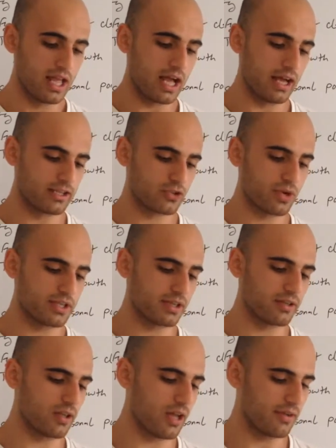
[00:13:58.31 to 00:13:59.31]
and it's
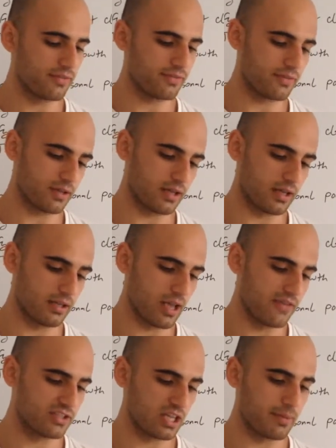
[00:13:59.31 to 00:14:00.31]
creating a
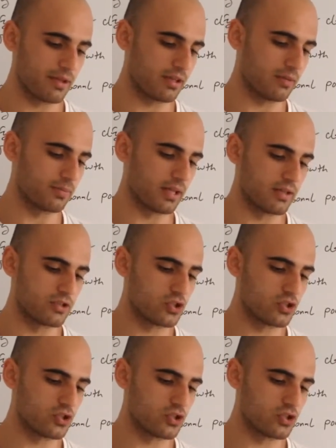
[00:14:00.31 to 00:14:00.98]
lifetime income plan.